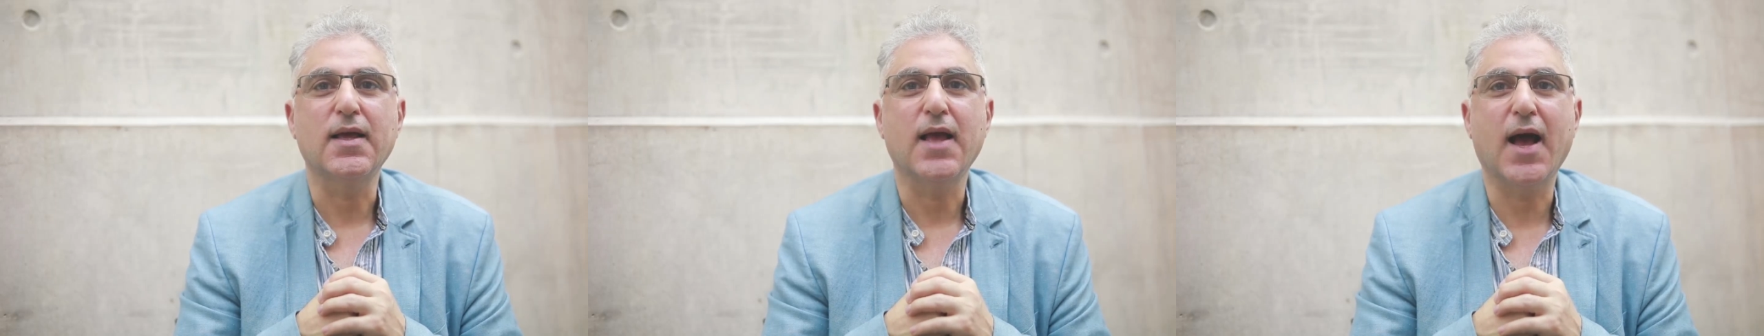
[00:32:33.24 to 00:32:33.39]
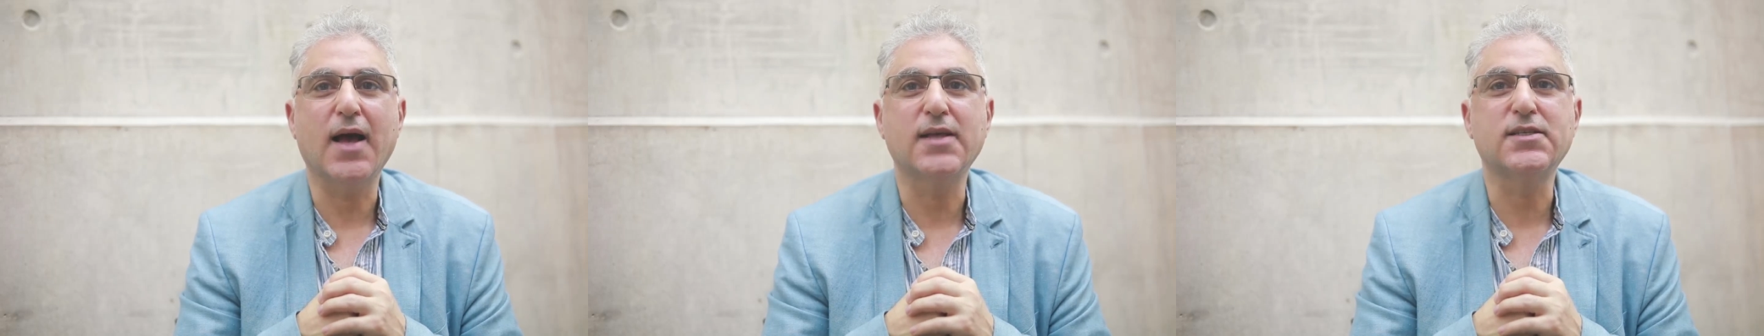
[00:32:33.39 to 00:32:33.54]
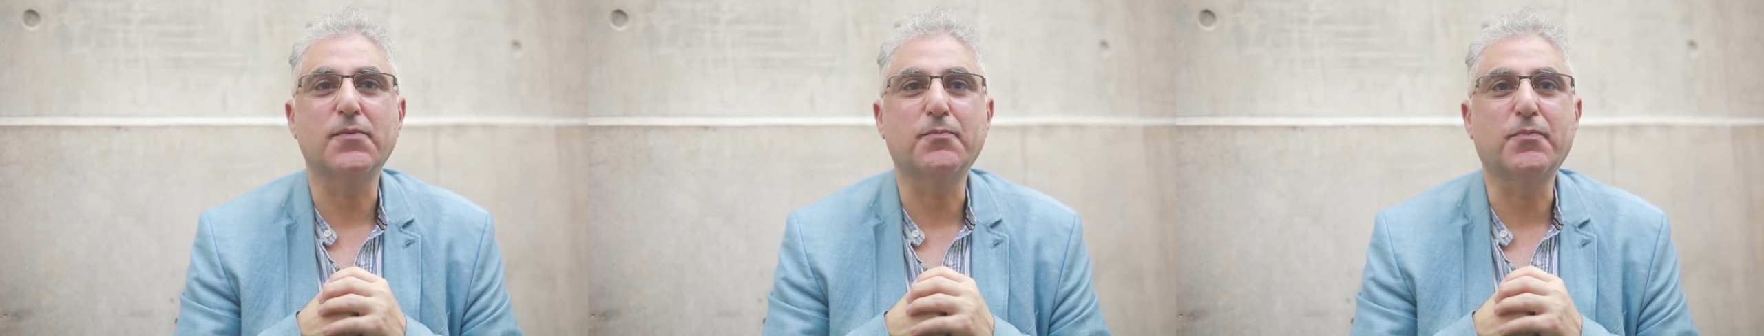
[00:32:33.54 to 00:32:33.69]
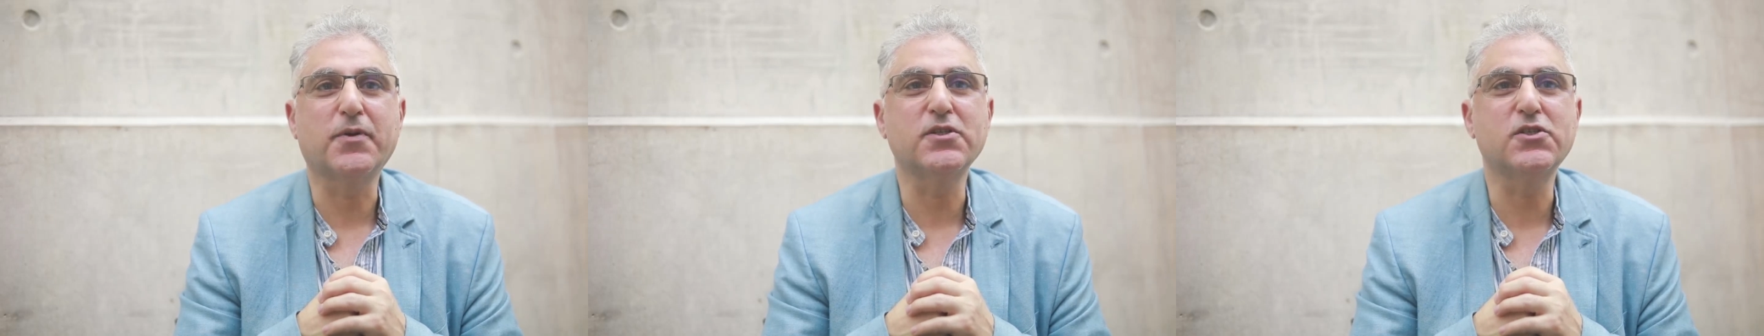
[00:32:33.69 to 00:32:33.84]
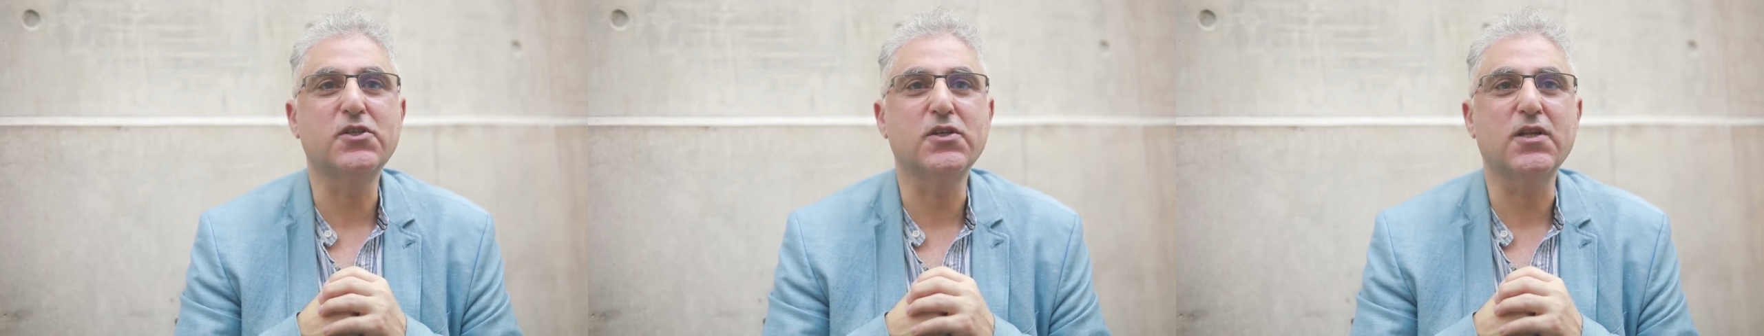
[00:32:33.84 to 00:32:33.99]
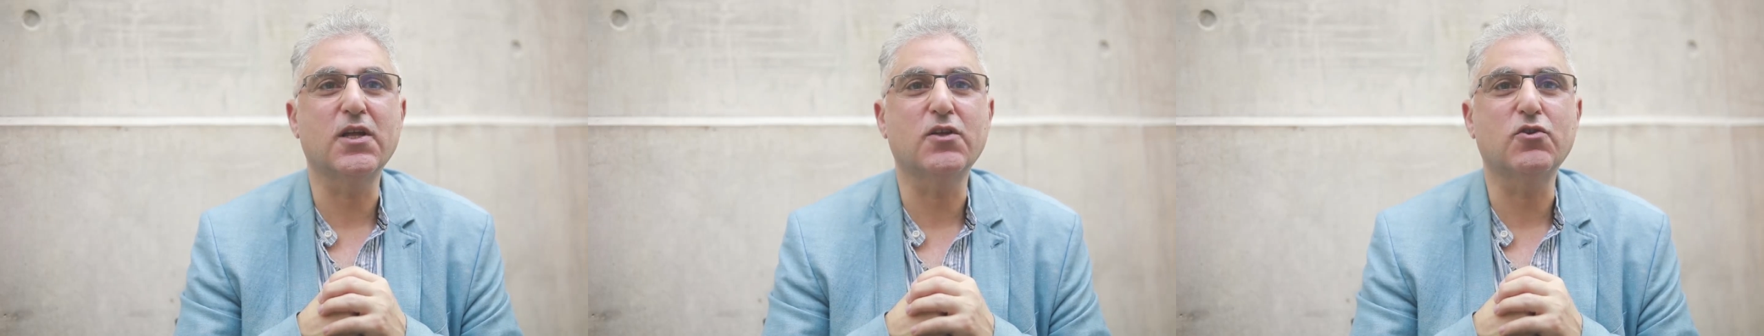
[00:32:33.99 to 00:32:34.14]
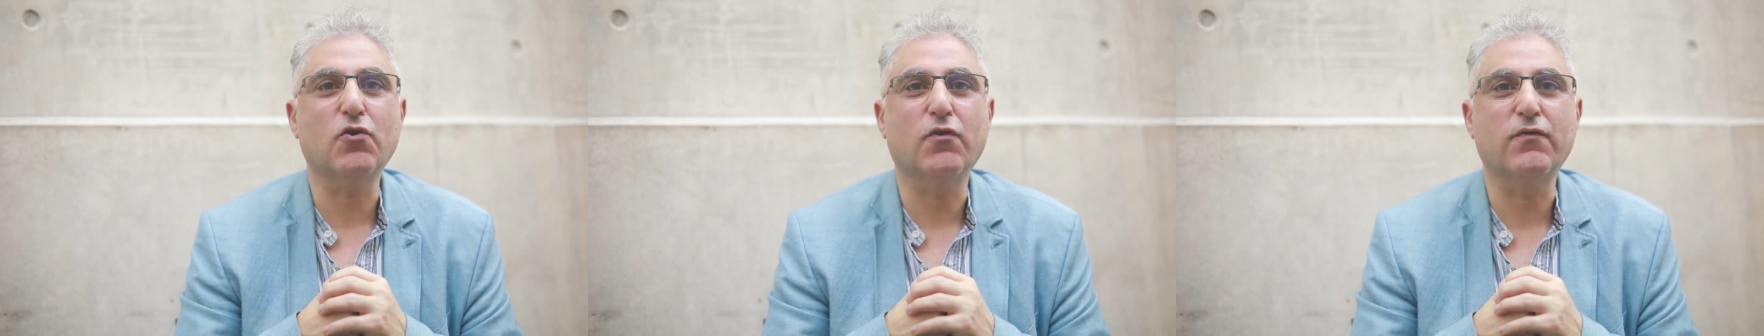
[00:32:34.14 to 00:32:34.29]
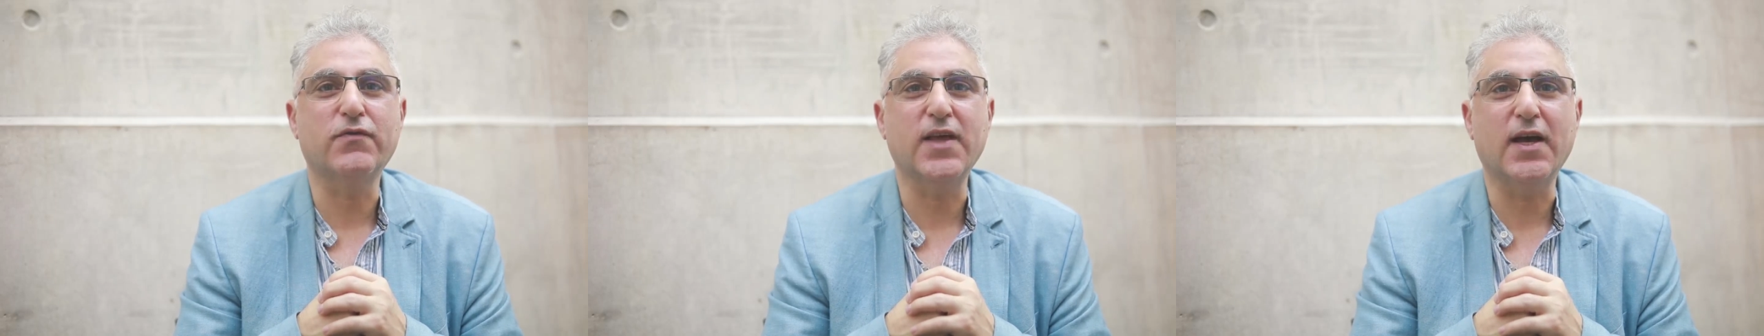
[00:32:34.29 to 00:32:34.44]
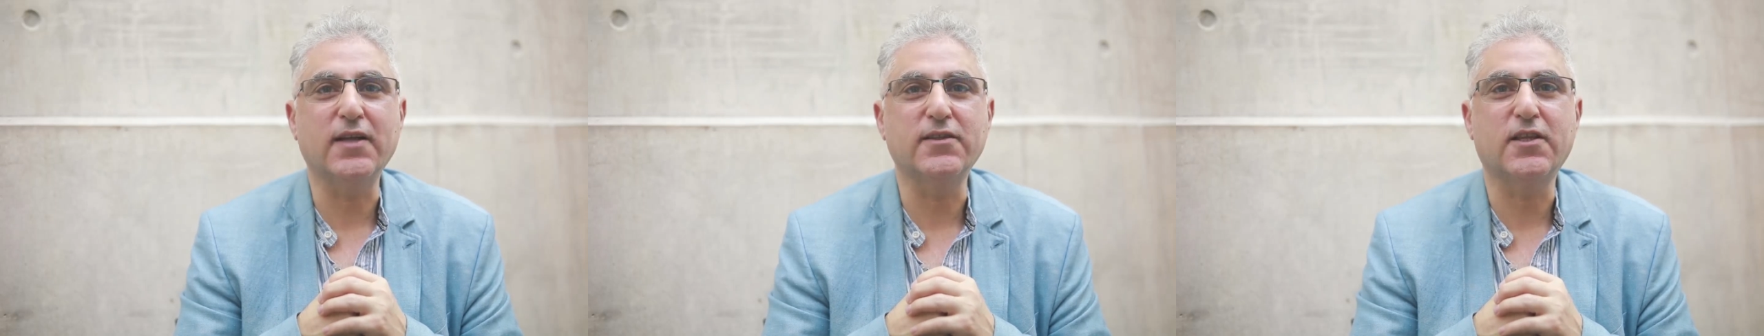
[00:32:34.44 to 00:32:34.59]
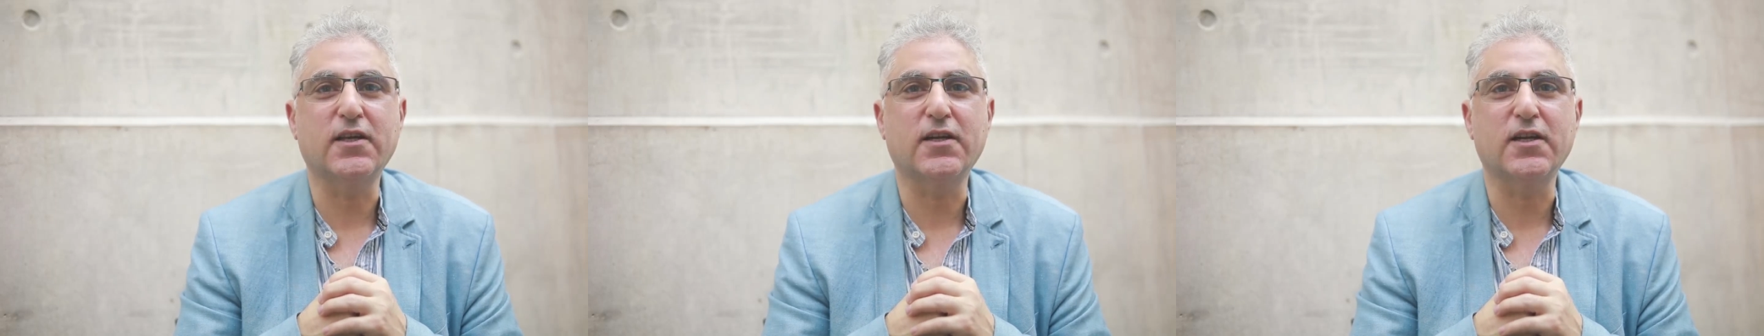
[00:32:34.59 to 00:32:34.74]
as a president of the
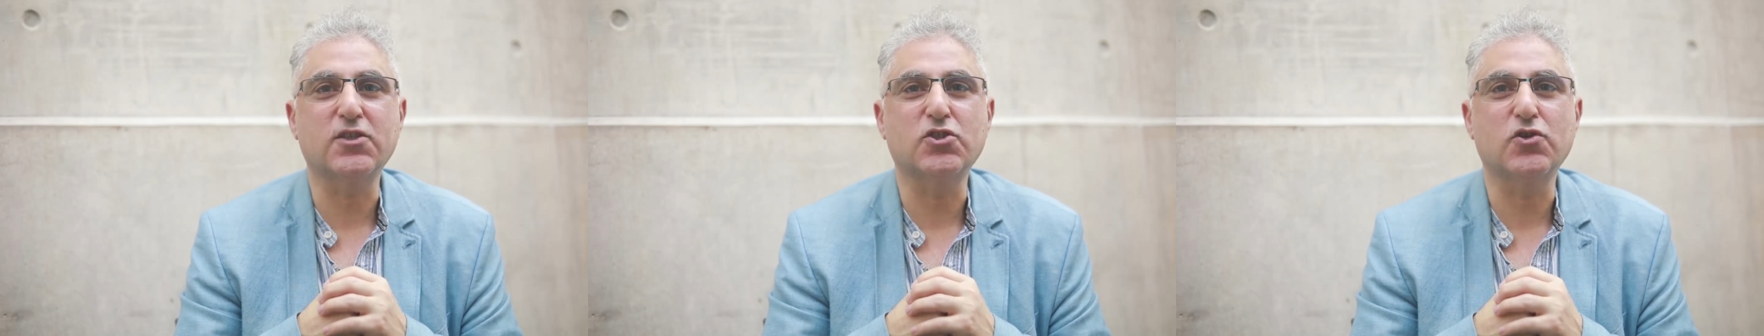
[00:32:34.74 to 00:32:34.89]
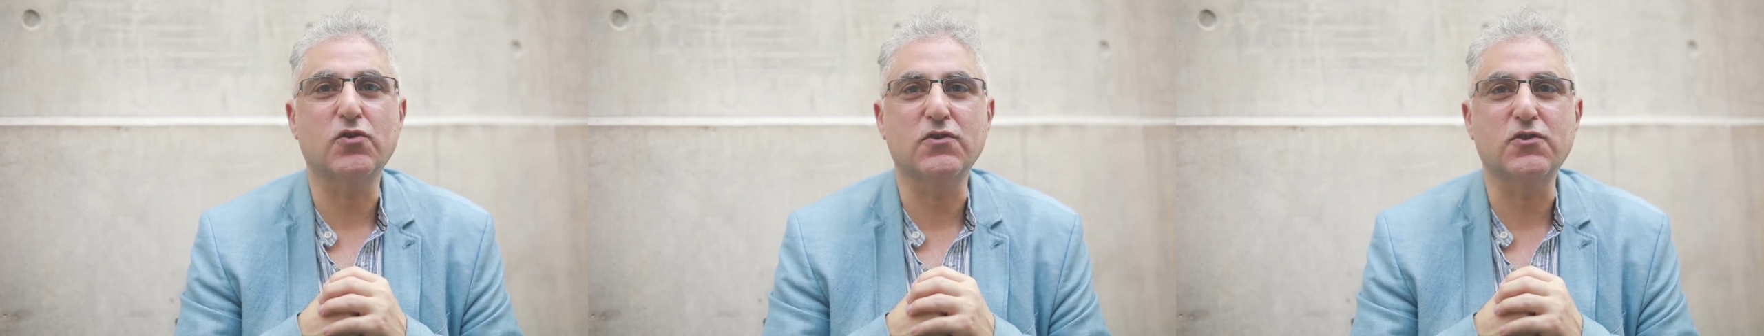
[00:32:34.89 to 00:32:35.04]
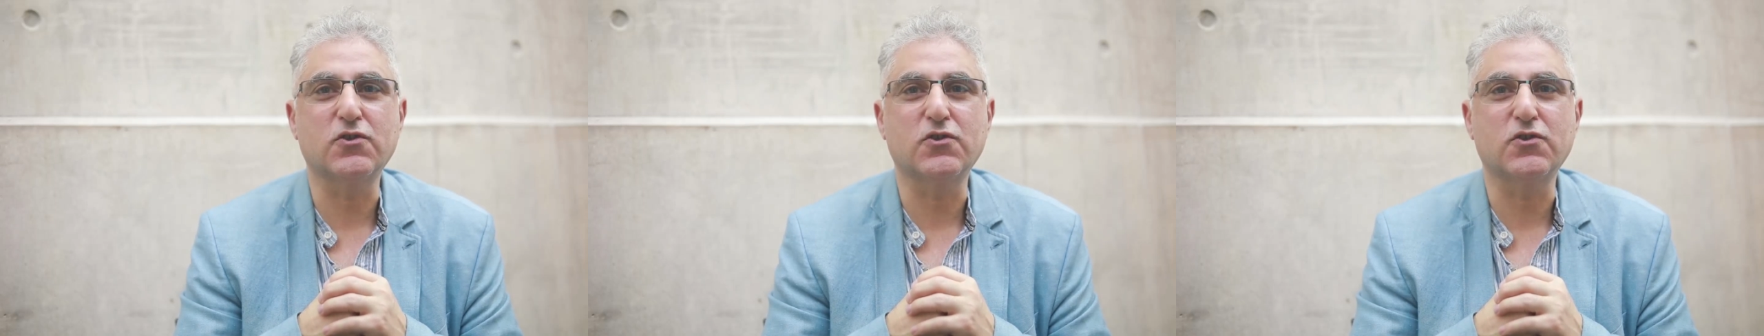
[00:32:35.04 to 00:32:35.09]
International